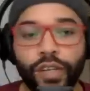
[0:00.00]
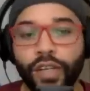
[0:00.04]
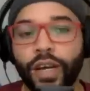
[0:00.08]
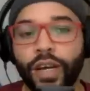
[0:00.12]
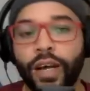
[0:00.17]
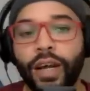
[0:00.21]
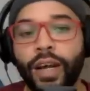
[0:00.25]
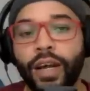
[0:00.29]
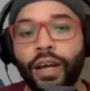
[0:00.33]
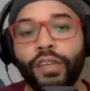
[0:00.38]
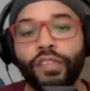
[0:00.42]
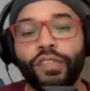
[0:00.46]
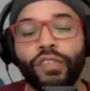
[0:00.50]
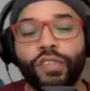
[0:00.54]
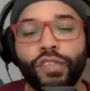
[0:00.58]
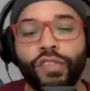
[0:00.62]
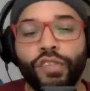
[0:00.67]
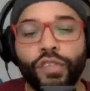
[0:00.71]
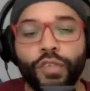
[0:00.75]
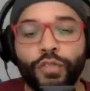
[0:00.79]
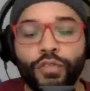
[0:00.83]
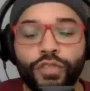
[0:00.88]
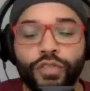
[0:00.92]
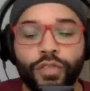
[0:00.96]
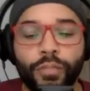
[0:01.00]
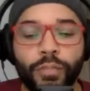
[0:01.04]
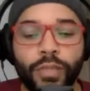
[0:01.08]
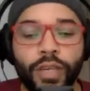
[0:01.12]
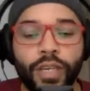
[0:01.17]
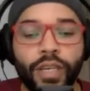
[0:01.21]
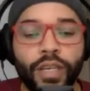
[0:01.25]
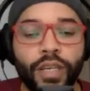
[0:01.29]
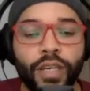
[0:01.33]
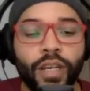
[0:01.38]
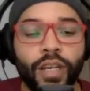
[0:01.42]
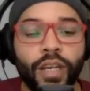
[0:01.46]
cons to social
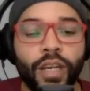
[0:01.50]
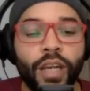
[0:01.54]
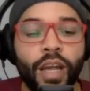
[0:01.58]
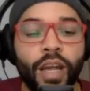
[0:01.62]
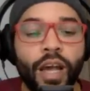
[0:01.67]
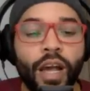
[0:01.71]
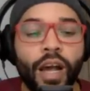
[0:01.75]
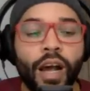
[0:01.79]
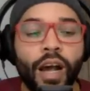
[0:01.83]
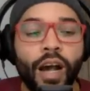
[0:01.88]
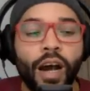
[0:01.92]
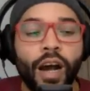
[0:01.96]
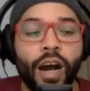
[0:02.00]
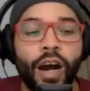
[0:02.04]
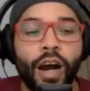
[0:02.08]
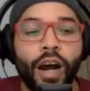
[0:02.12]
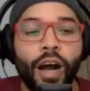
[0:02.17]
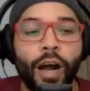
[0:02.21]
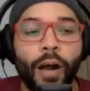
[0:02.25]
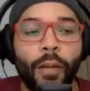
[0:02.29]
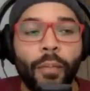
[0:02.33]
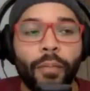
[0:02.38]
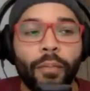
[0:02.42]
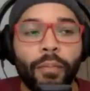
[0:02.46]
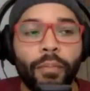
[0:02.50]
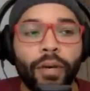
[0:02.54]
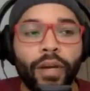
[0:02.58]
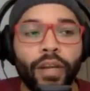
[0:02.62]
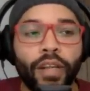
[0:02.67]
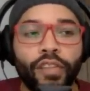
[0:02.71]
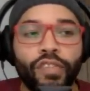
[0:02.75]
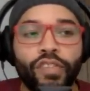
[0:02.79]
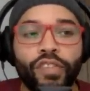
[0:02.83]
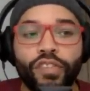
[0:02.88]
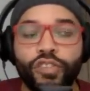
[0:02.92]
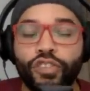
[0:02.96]
media, um, but
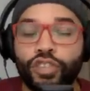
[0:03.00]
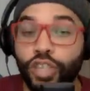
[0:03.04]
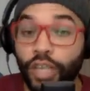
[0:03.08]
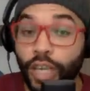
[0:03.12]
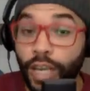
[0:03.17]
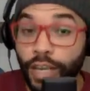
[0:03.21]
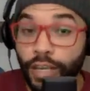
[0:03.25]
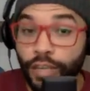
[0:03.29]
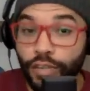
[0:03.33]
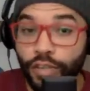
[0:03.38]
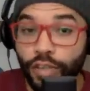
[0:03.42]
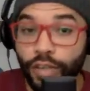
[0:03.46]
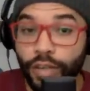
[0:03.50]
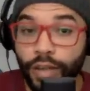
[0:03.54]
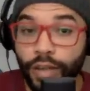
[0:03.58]
it's changing